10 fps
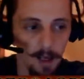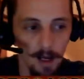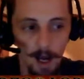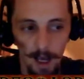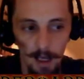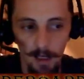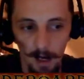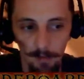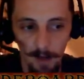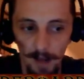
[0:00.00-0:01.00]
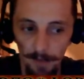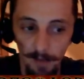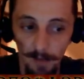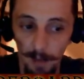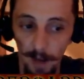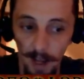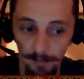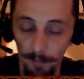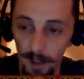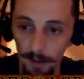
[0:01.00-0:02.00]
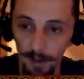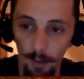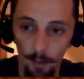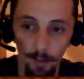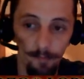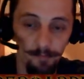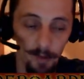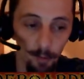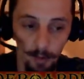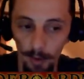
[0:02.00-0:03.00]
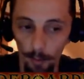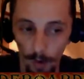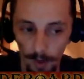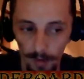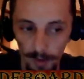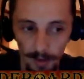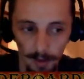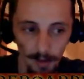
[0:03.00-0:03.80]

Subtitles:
I think that a Path of Metal deck would fit really well in here.